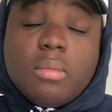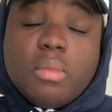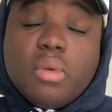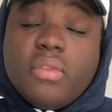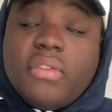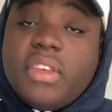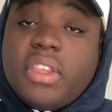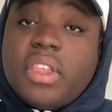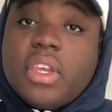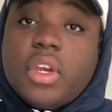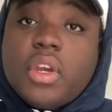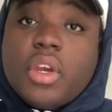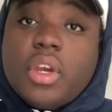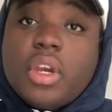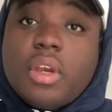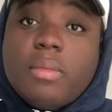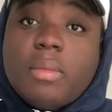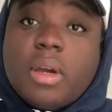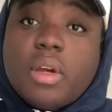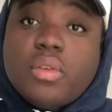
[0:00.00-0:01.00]
movie
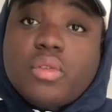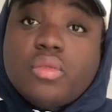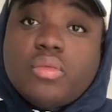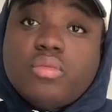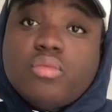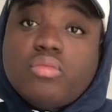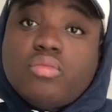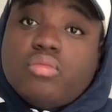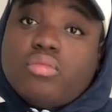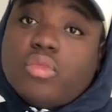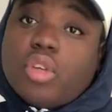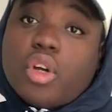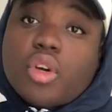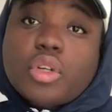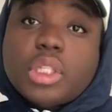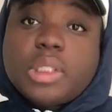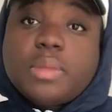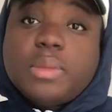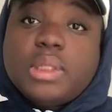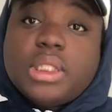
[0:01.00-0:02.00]
theater in my room on
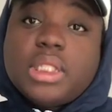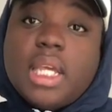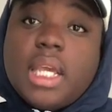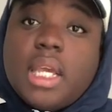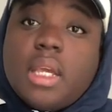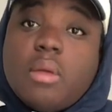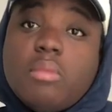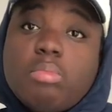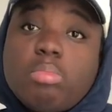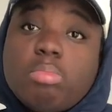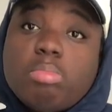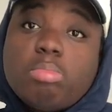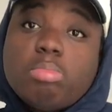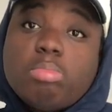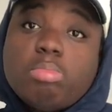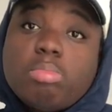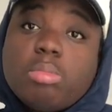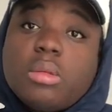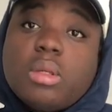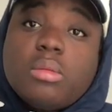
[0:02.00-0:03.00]
Christmas Day.
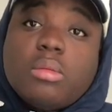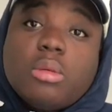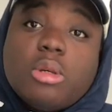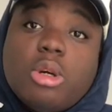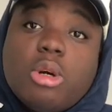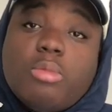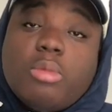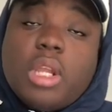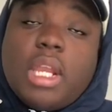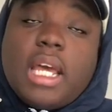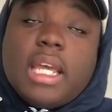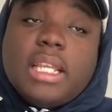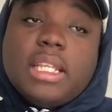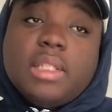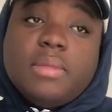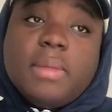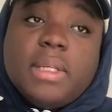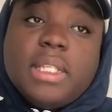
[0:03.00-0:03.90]
Hope y'all like this